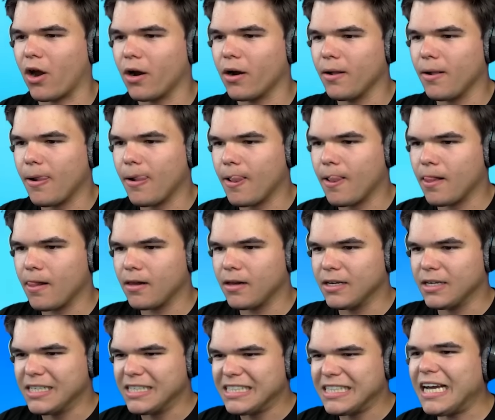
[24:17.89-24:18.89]
What?
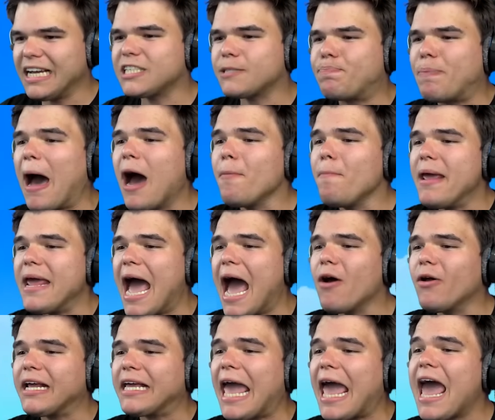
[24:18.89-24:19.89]
It's bowed me
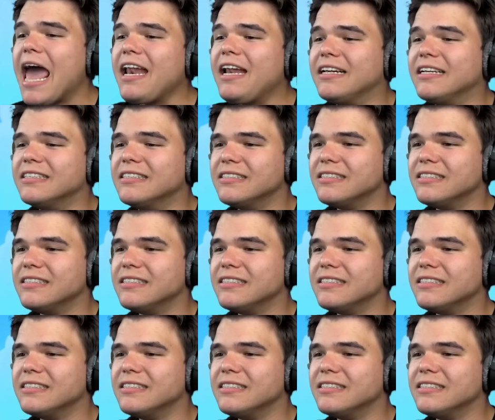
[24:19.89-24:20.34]
out again.